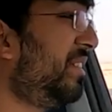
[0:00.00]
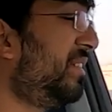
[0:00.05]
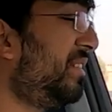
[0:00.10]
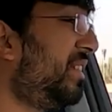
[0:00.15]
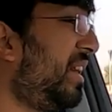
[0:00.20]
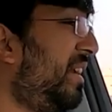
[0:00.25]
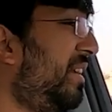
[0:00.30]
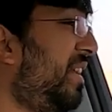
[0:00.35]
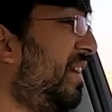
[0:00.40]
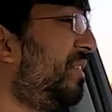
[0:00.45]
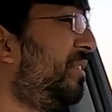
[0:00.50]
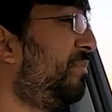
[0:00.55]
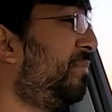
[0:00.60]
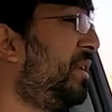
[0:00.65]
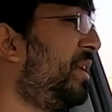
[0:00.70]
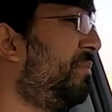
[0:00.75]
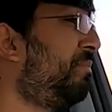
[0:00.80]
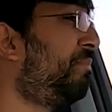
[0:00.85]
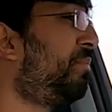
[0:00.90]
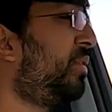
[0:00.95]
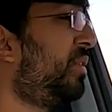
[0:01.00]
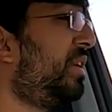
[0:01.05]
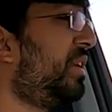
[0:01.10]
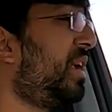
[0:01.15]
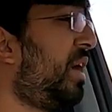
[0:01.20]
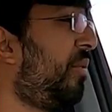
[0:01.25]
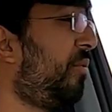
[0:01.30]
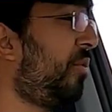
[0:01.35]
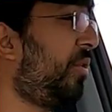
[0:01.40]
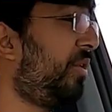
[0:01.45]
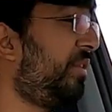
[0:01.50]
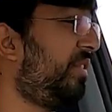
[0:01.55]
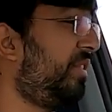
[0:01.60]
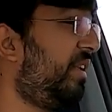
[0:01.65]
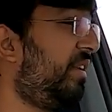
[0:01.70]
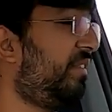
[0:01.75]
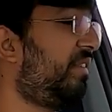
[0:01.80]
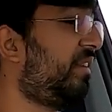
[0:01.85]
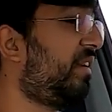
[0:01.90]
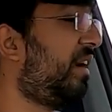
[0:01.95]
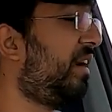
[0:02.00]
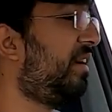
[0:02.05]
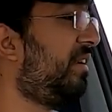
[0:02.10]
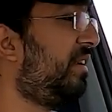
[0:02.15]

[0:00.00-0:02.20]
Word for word: that has been put now on this car